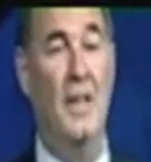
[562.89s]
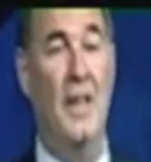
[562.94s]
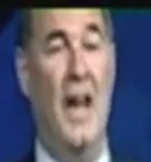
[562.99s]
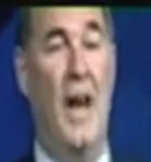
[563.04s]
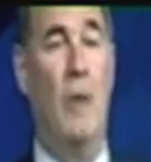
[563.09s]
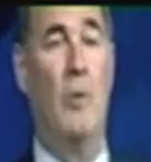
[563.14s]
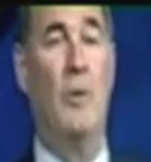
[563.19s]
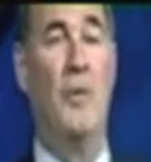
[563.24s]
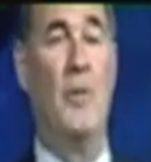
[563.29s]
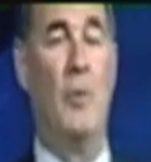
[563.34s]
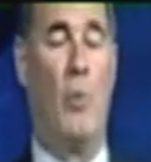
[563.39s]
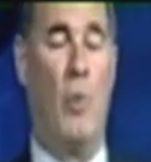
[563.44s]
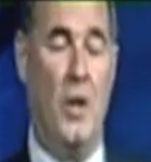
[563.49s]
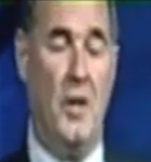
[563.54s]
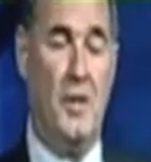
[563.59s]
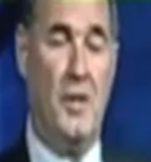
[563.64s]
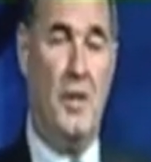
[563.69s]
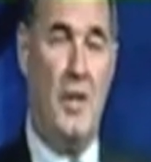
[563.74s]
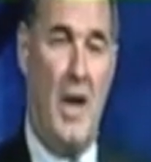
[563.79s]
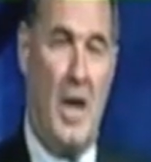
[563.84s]
Now, with the
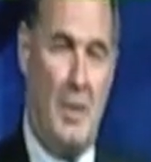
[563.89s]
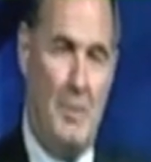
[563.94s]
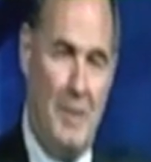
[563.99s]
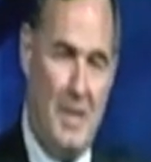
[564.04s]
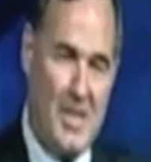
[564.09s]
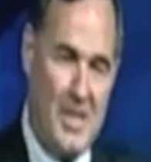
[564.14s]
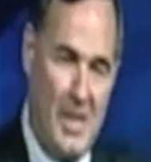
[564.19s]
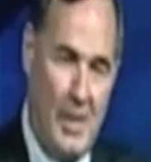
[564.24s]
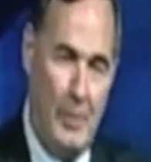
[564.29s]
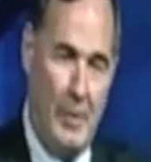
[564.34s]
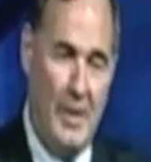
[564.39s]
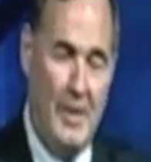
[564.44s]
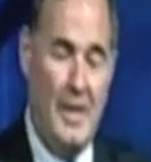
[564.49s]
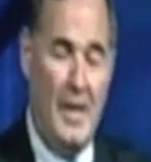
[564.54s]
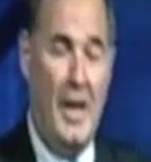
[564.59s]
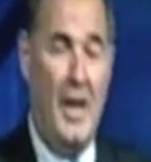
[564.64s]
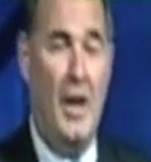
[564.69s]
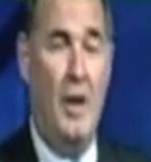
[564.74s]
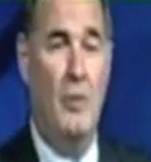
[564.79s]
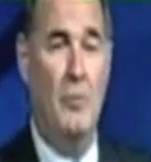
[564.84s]
world economy slowing
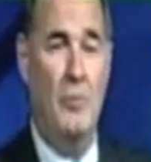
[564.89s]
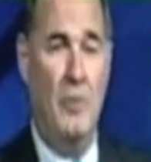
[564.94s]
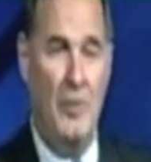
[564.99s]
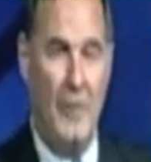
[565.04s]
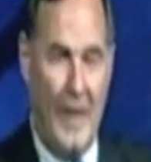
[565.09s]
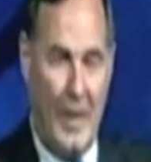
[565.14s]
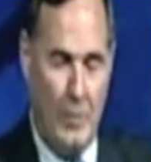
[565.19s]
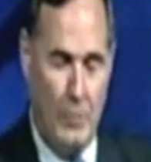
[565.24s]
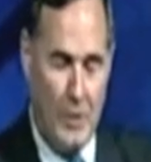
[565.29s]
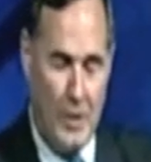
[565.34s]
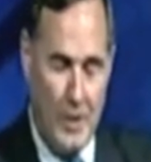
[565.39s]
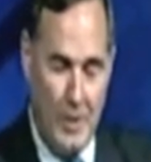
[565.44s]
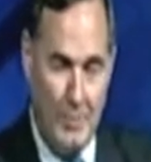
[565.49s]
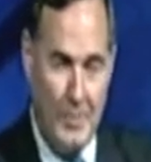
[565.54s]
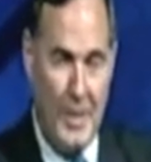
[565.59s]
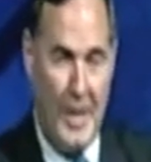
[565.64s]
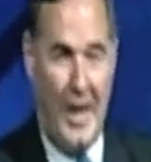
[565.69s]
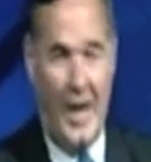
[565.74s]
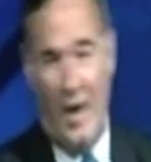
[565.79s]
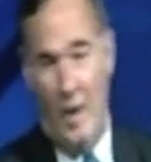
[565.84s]
down, that will
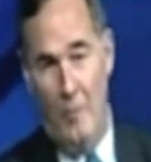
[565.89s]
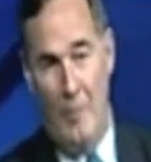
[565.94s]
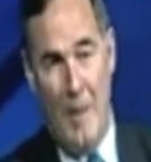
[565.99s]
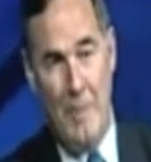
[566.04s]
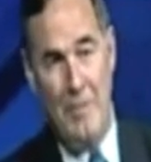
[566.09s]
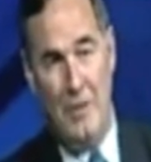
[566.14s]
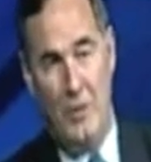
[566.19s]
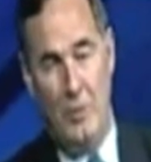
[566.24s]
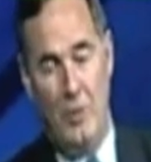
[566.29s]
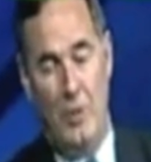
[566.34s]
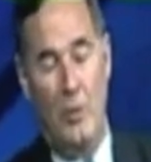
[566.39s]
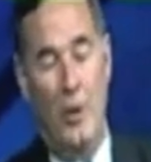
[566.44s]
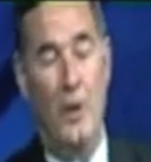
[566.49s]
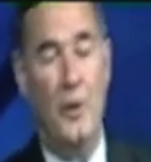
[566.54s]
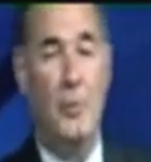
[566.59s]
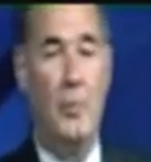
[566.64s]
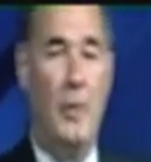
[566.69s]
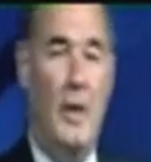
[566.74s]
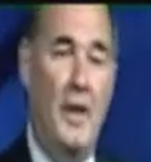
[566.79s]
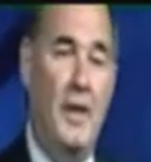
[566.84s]
come down, maybe to a
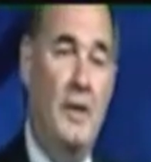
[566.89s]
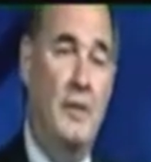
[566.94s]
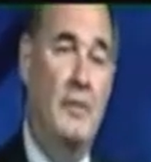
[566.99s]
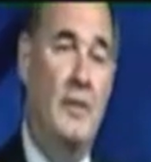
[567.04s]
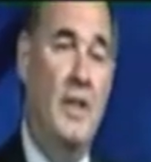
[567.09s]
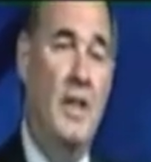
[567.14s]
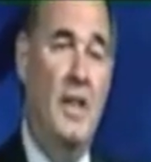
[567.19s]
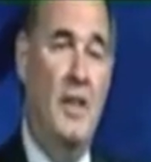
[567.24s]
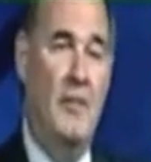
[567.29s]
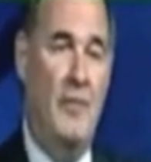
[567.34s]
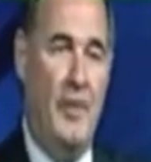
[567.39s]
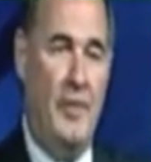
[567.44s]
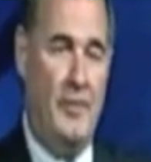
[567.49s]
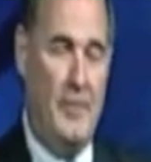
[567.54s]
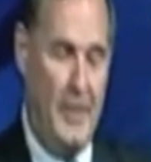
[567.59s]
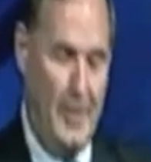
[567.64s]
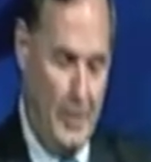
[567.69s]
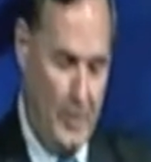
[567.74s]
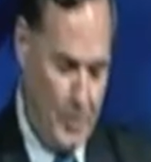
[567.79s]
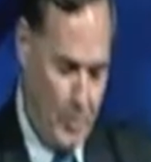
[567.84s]
growth rate of
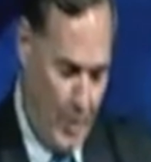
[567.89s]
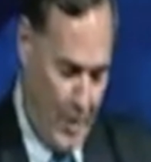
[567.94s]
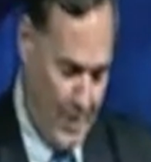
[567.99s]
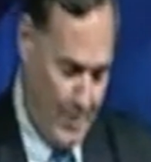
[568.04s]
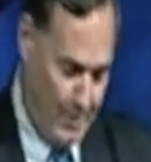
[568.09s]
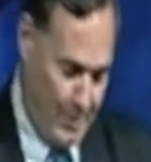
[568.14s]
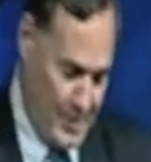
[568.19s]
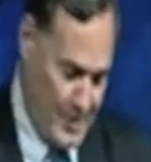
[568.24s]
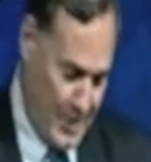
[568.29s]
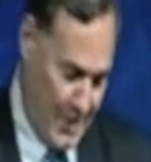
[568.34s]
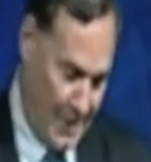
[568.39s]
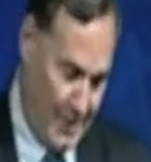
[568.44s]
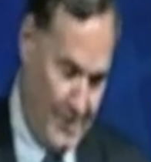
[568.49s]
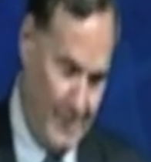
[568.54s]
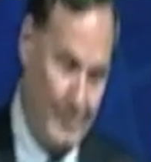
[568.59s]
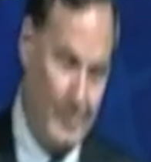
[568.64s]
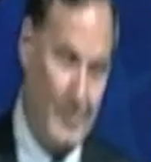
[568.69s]
15 or 20%.